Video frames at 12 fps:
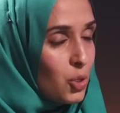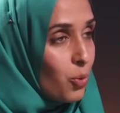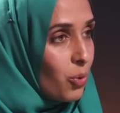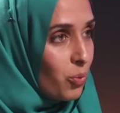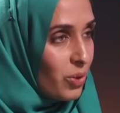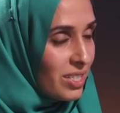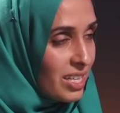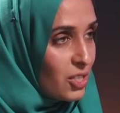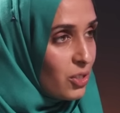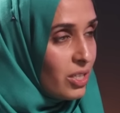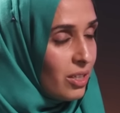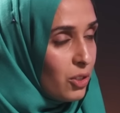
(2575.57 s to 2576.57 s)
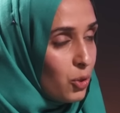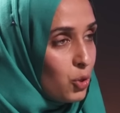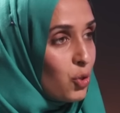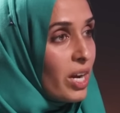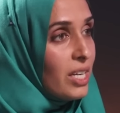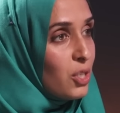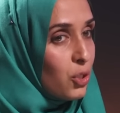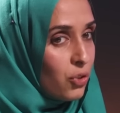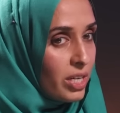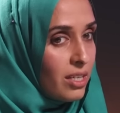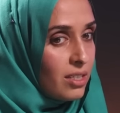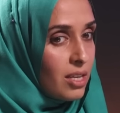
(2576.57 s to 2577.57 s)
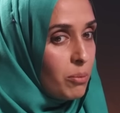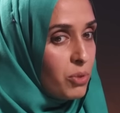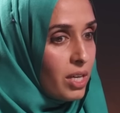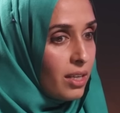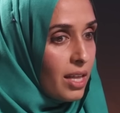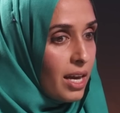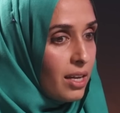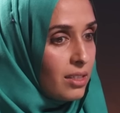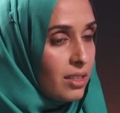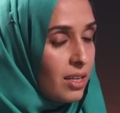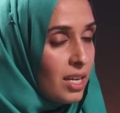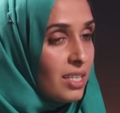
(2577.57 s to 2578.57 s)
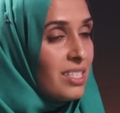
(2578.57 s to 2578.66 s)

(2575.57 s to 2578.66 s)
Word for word: So we're essentially trying to create a subject that